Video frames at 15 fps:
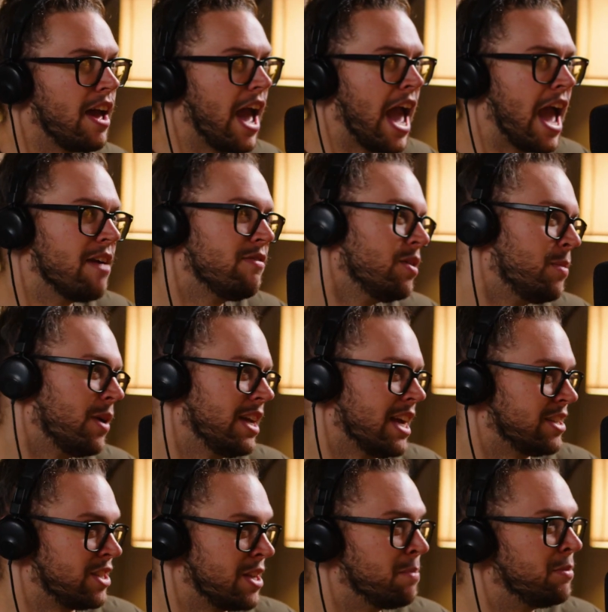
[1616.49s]
everybody
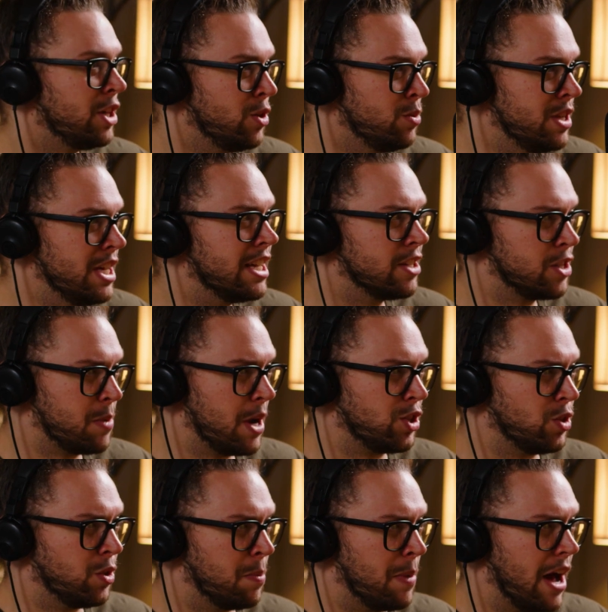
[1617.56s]
has something unique and
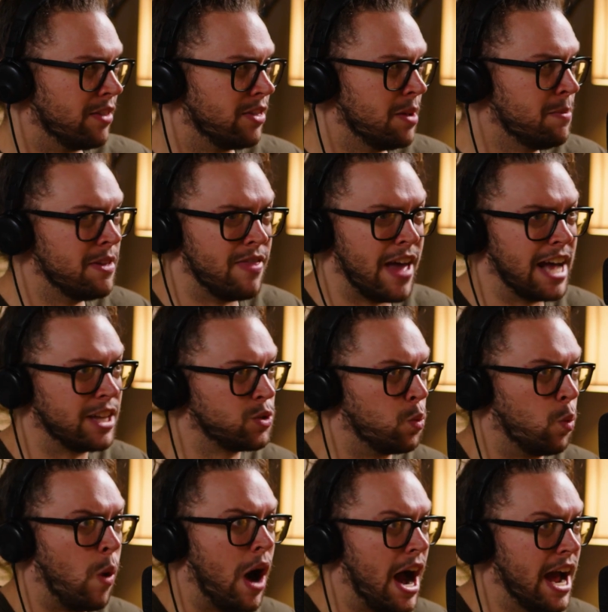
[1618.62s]
special about them and that's
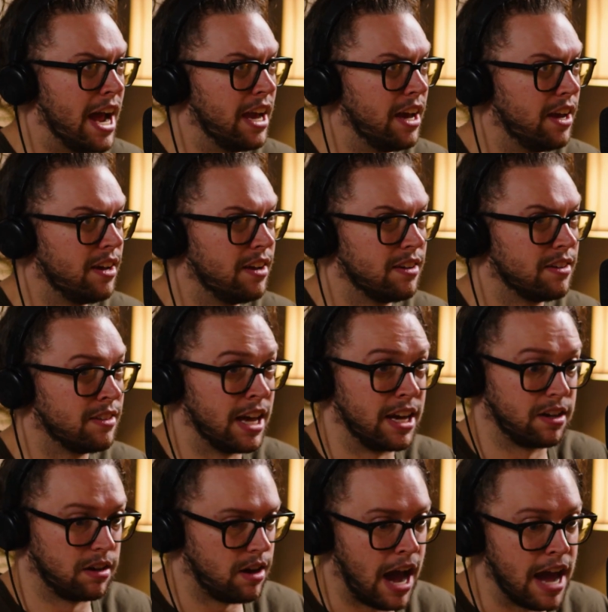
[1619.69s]
why
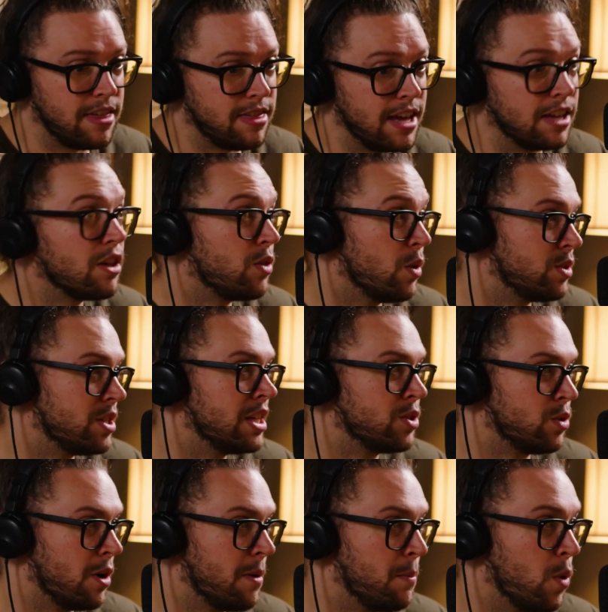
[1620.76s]
like i think that those things
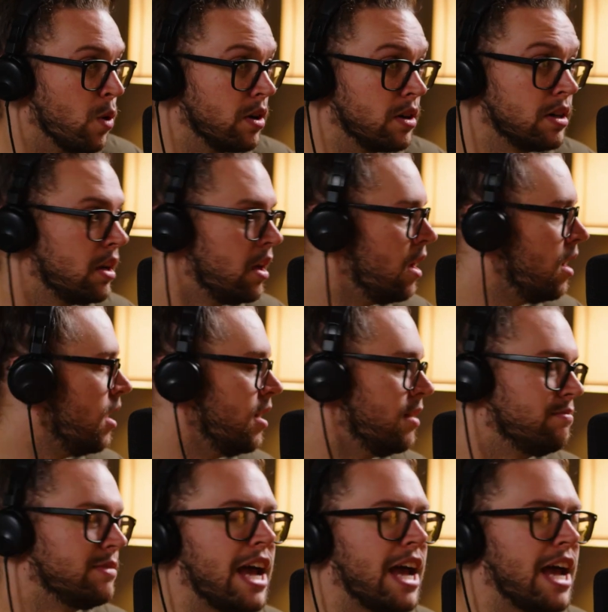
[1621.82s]
are important it's